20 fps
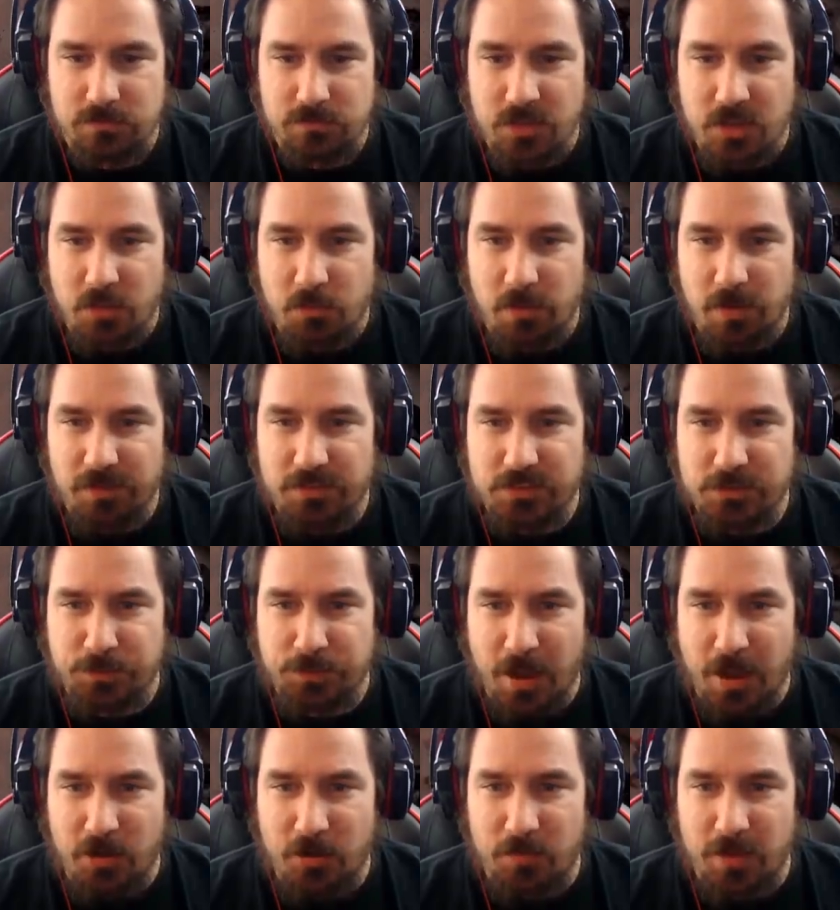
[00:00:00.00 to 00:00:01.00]
We have
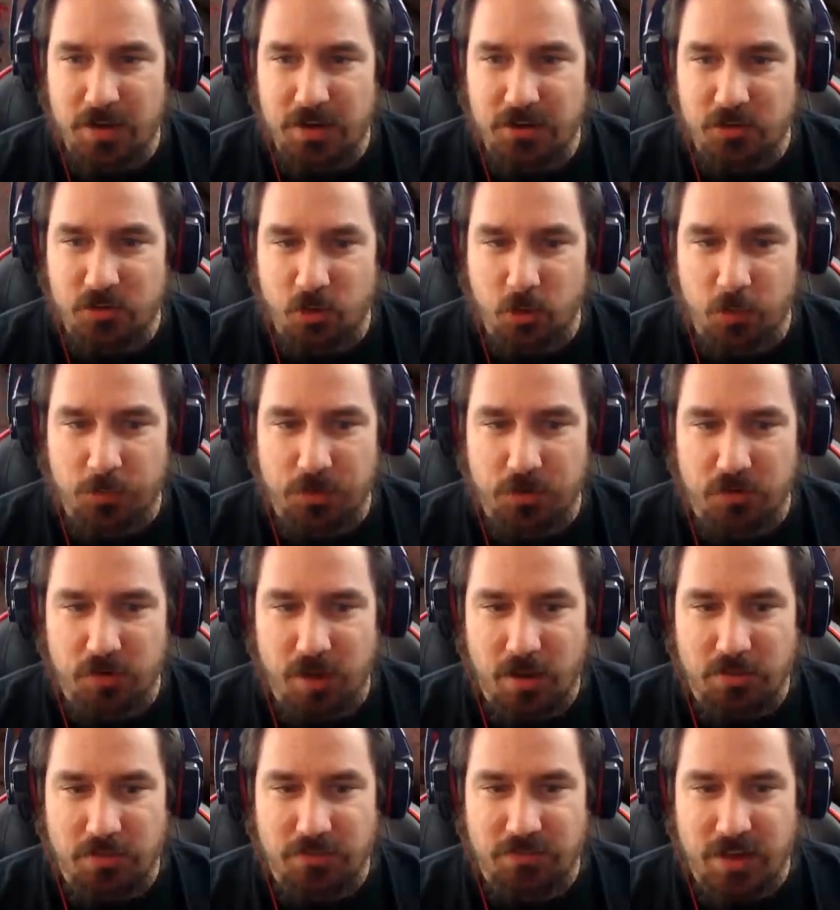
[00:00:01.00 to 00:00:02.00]
Spider-Man grouping
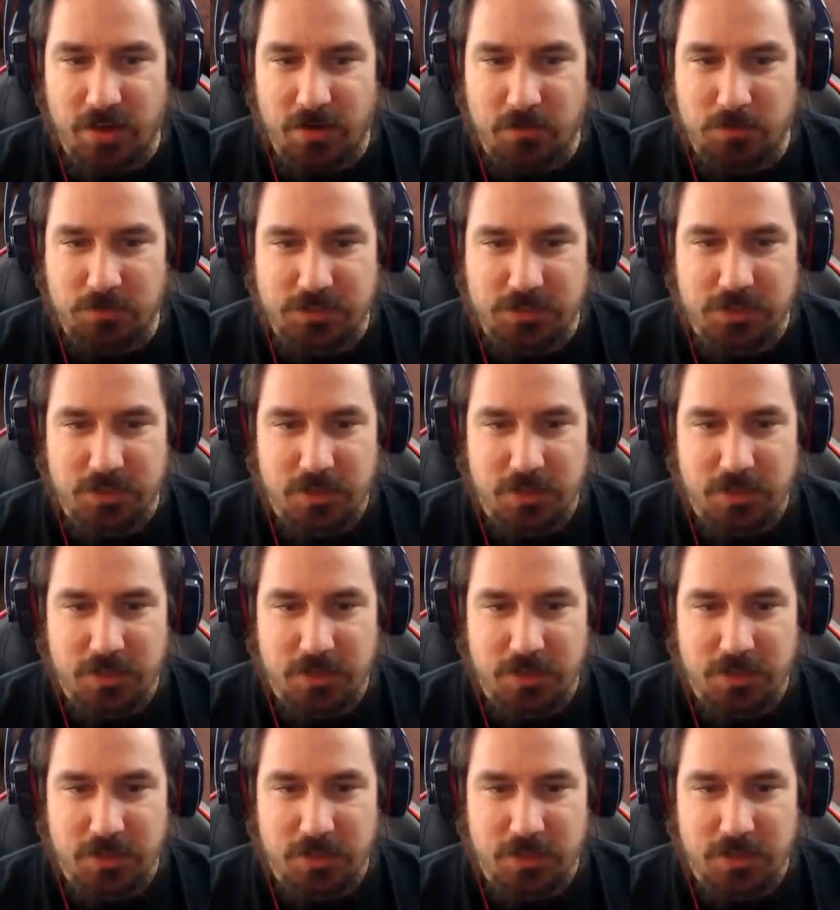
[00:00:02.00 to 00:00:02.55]
around the Venoms.